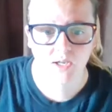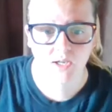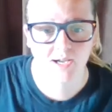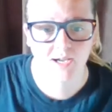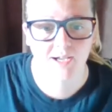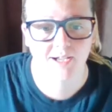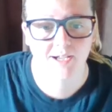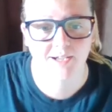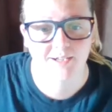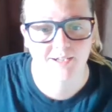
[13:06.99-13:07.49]

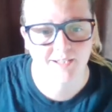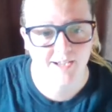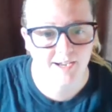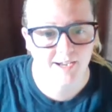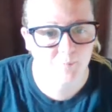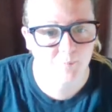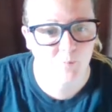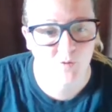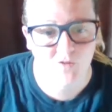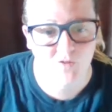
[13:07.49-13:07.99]
Okay,
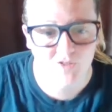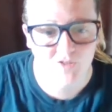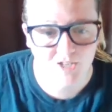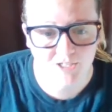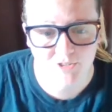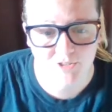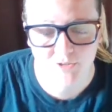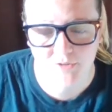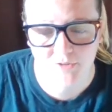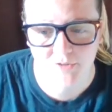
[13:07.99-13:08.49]
moving on
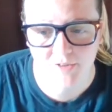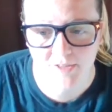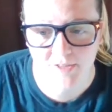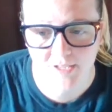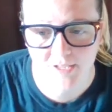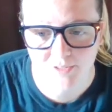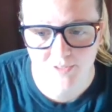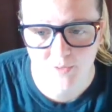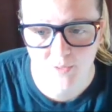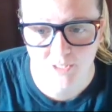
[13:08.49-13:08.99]
to the
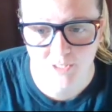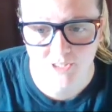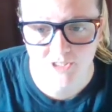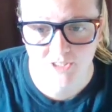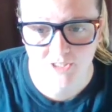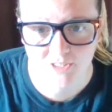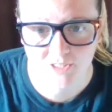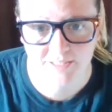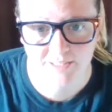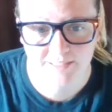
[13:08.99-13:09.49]
last
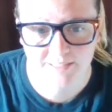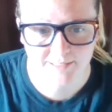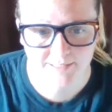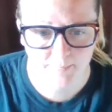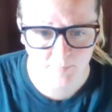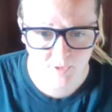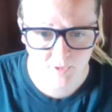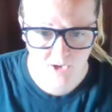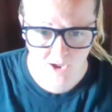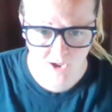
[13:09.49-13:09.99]
question is
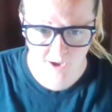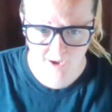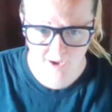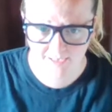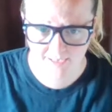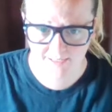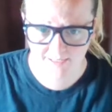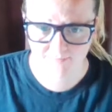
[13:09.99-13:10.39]
number 9.